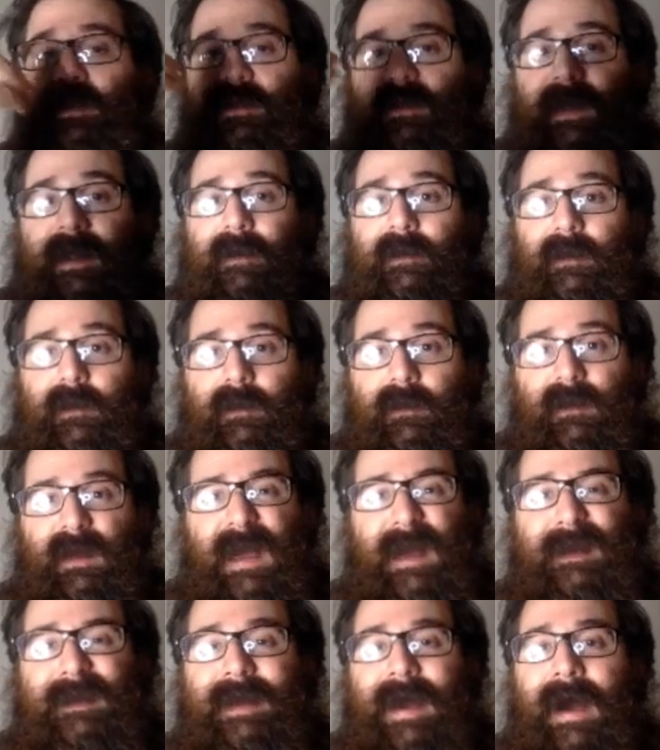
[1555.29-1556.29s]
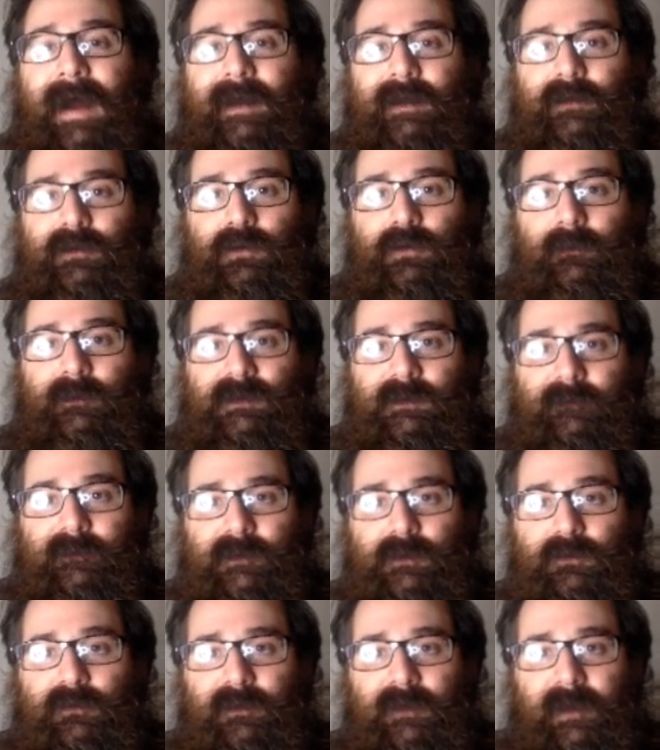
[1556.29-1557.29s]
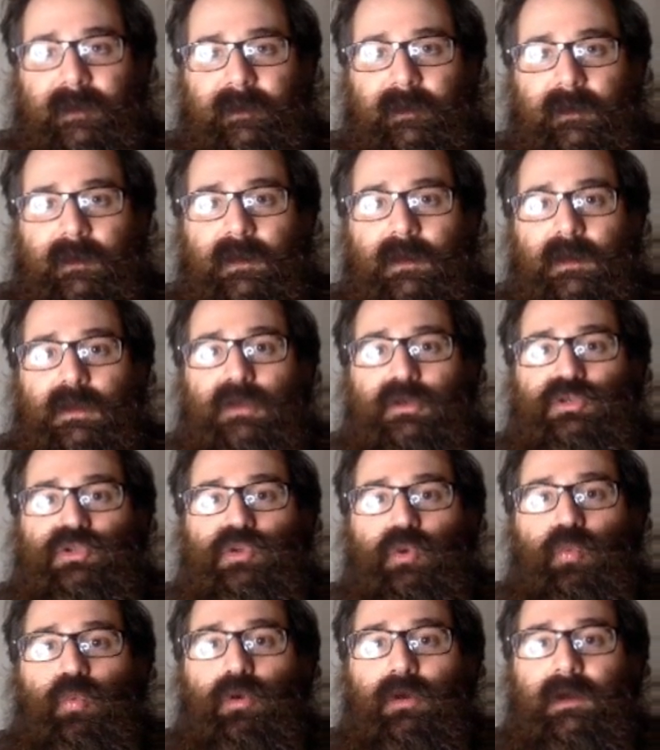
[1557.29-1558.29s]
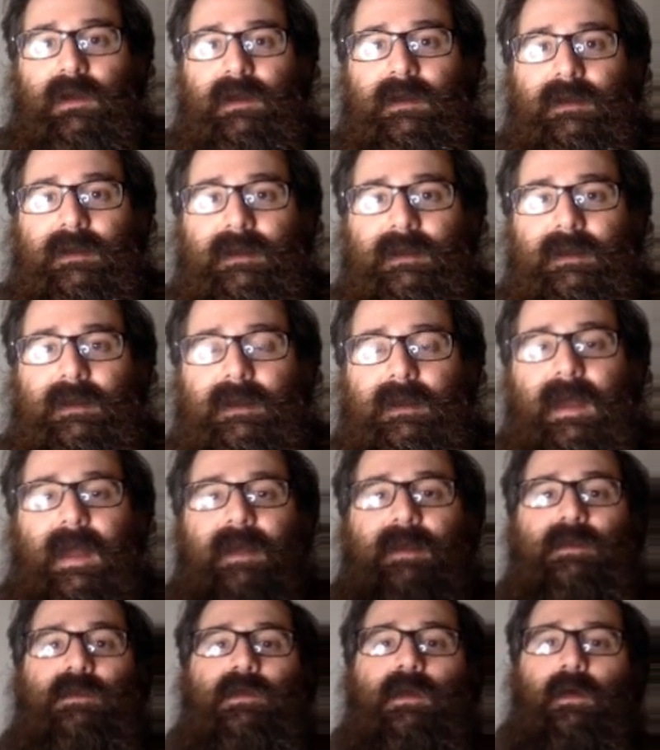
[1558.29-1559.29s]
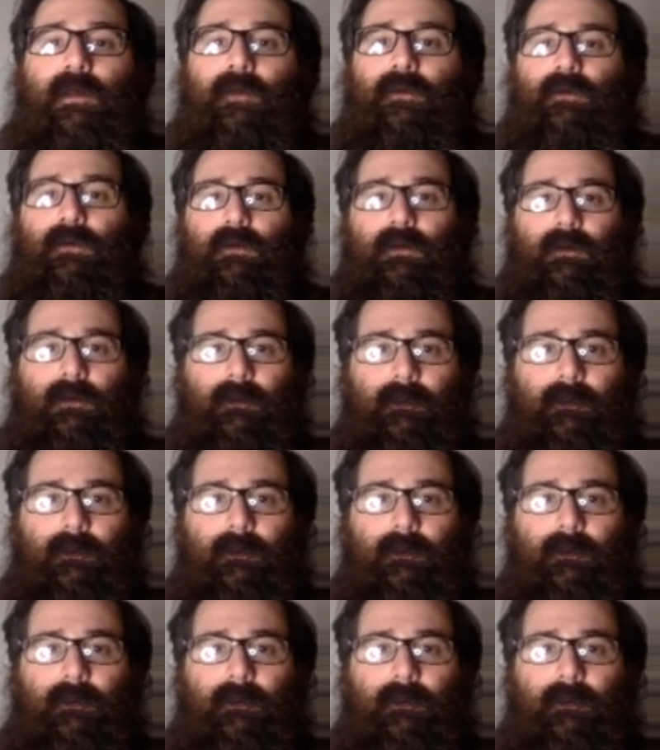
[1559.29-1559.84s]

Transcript: theta and not in terms of 2 theta. So we're going to need another